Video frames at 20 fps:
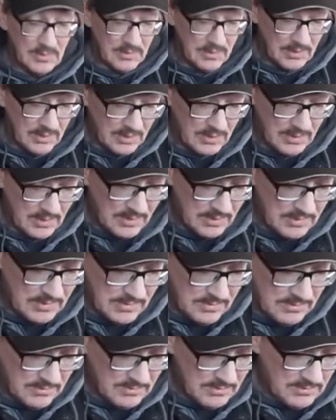And
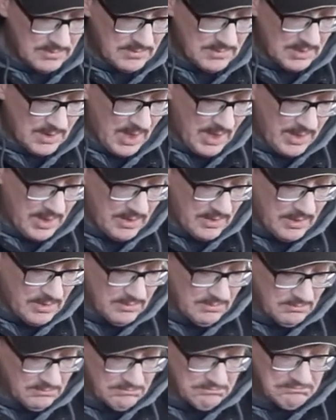that's kind
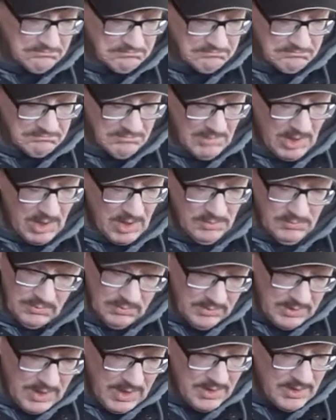of,
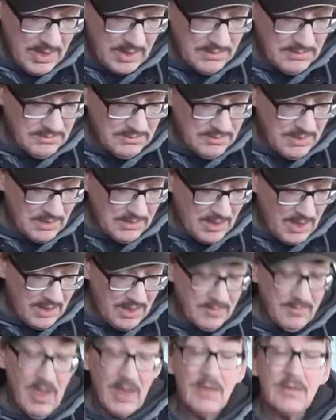okay, that
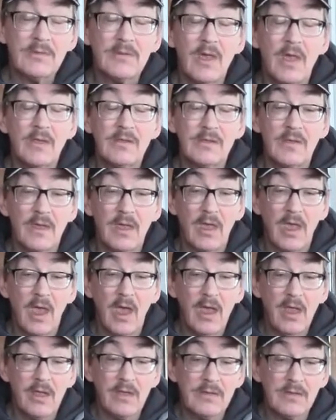kind of makes sense, I
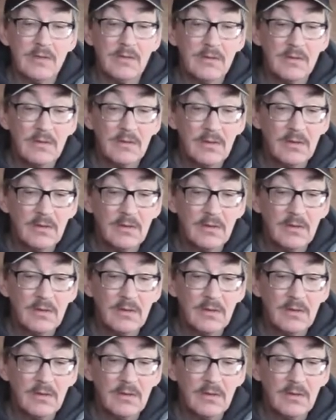guess.